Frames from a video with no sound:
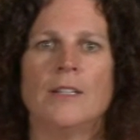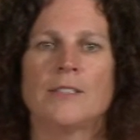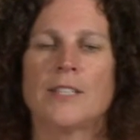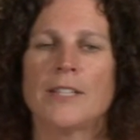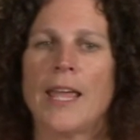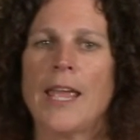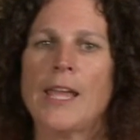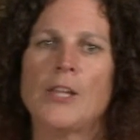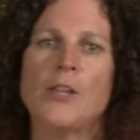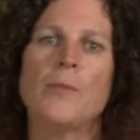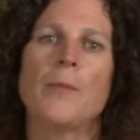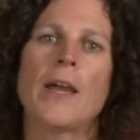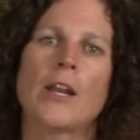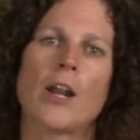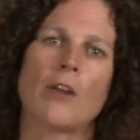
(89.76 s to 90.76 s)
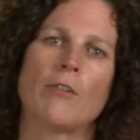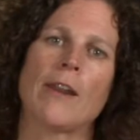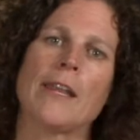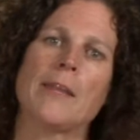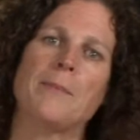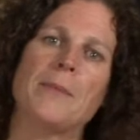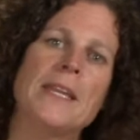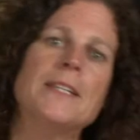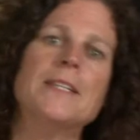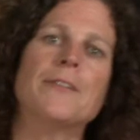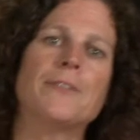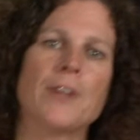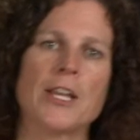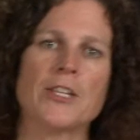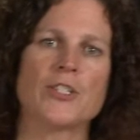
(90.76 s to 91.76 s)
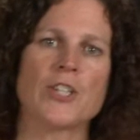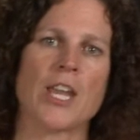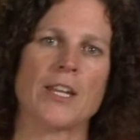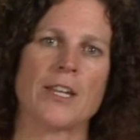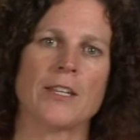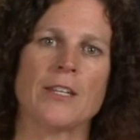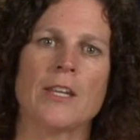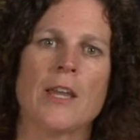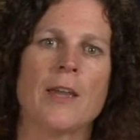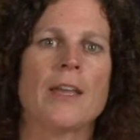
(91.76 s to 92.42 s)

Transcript: Today, you might already be differentiated,